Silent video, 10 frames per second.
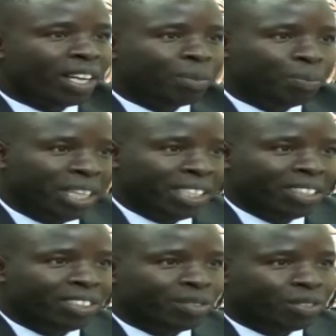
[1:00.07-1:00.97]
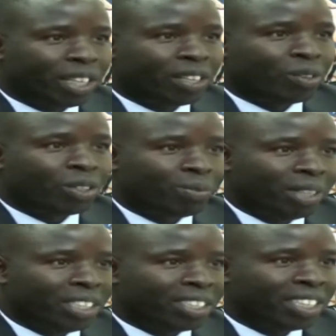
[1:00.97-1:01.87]
1 page for a
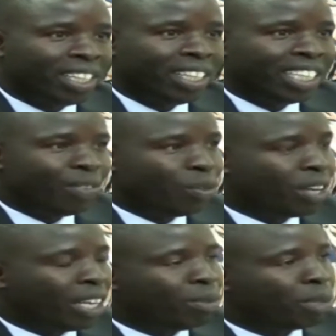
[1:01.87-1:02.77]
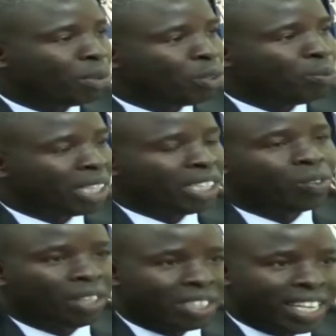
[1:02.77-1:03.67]
document, if you can be able to make
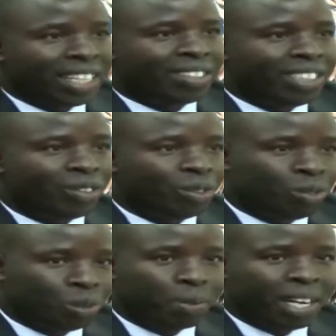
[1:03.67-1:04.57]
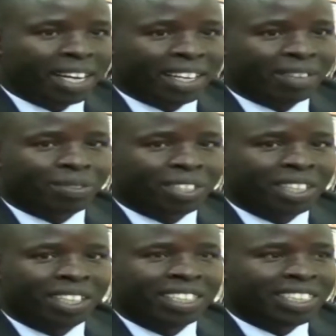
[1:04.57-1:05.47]
it concise into 2 paragraphs,
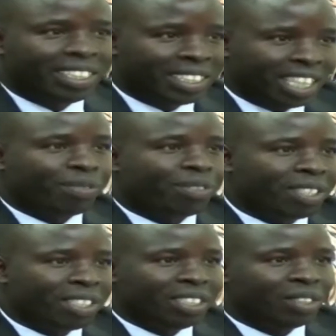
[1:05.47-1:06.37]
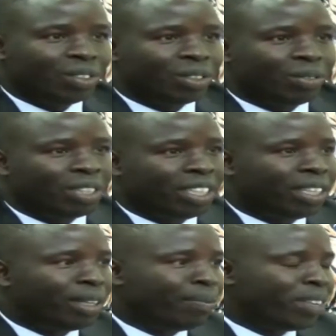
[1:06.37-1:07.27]
it saves,
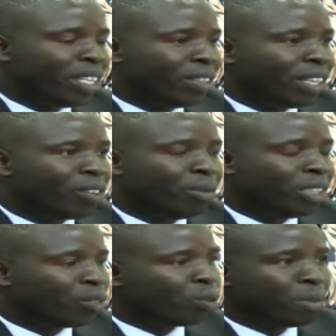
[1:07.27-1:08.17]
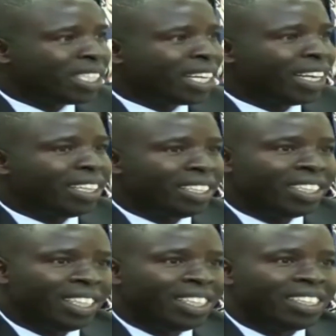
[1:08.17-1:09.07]
the committee. So basically,
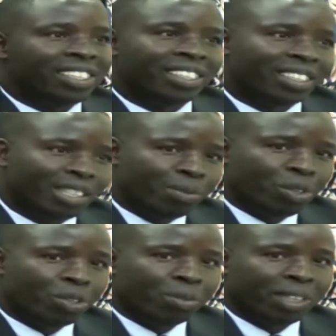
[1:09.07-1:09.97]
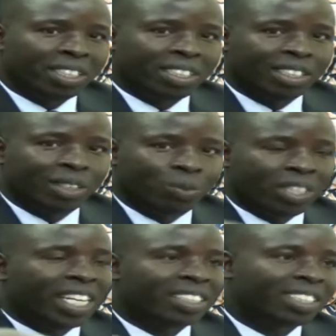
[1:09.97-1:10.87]
it's the same document.
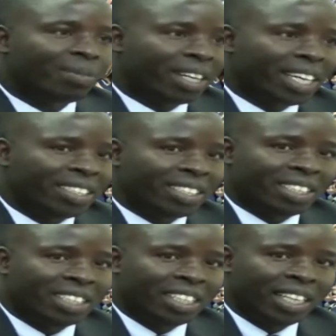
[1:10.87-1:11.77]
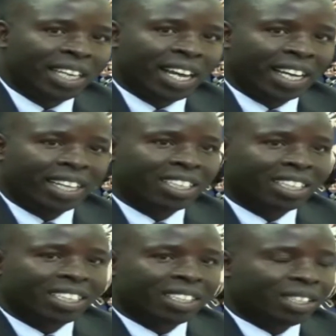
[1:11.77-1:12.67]
We just summarized it. And I
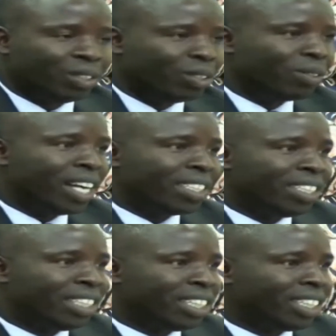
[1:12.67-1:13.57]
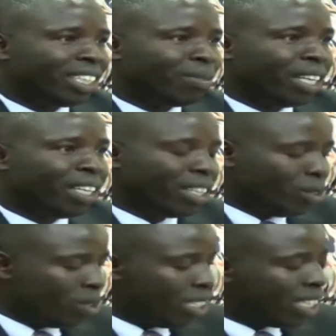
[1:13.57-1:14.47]
think, as indicated by the
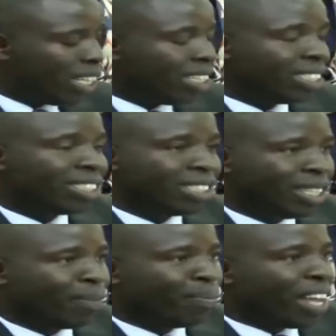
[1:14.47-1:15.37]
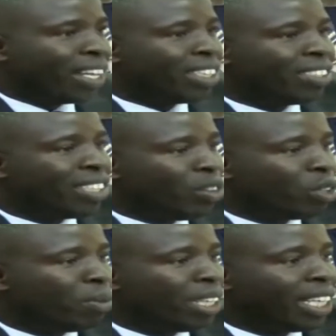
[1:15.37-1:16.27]
auditor, and it is the
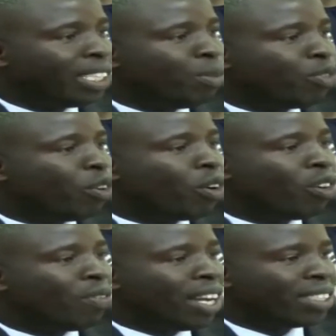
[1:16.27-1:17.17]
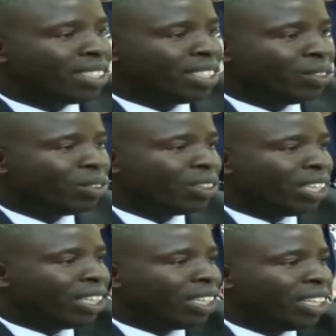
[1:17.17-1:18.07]
document that is before all of us,
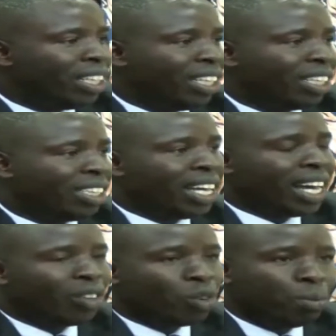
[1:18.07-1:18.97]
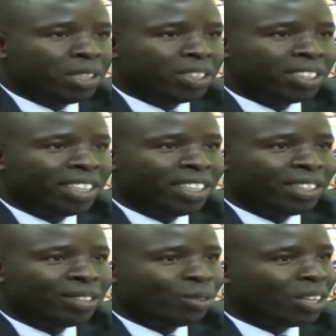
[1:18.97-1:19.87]
the hard copies.
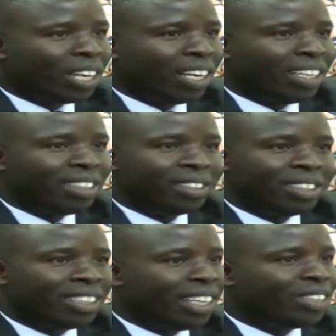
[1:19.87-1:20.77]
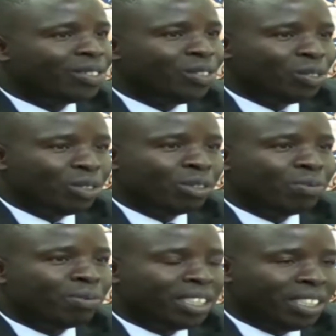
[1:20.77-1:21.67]
So really, there is no
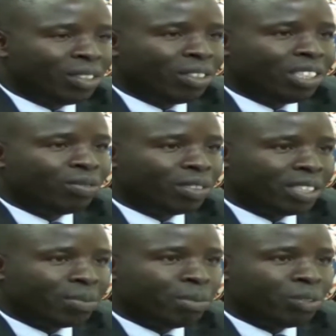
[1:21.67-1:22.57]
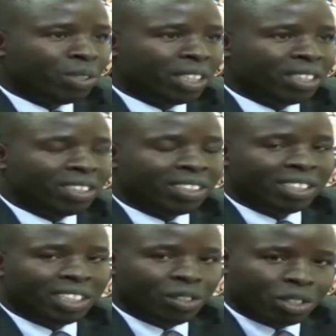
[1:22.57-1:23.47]
material difference between
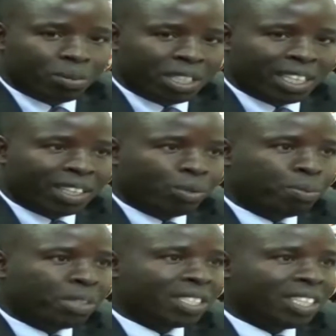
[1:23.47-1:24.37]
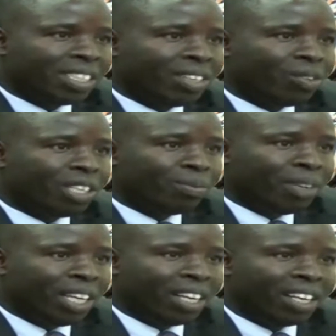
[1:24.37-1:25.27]
the document that we presented on
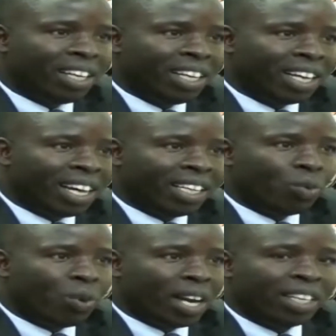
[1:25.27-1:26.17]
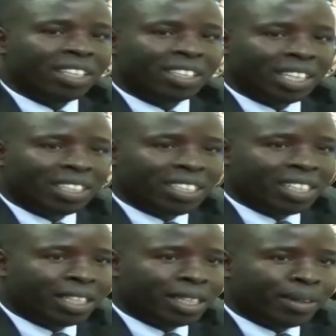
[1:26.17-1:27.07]
email and the one
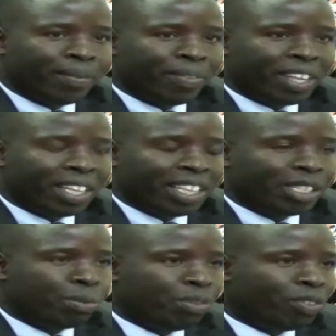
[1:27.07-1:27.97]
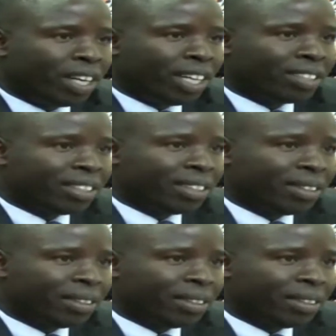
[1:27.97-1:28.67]
that is before us.